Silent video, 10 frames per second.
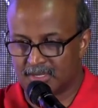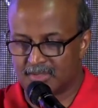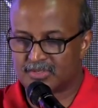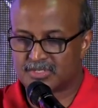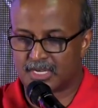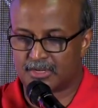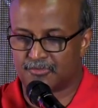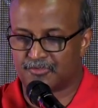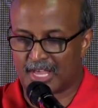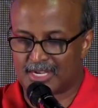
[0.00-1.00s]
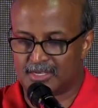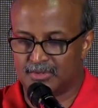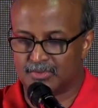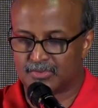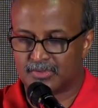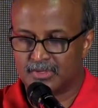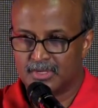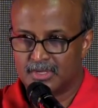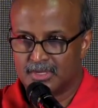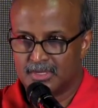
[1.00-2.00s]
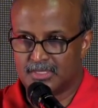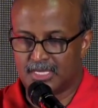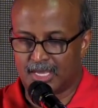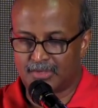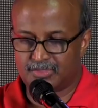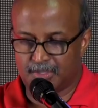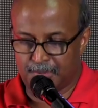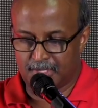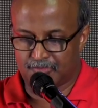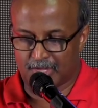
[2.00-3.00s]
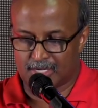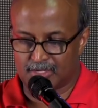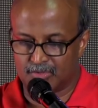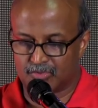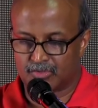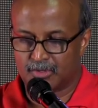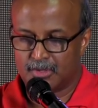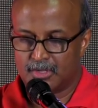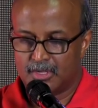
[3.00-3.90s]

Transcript: is a set of values, the SDP values: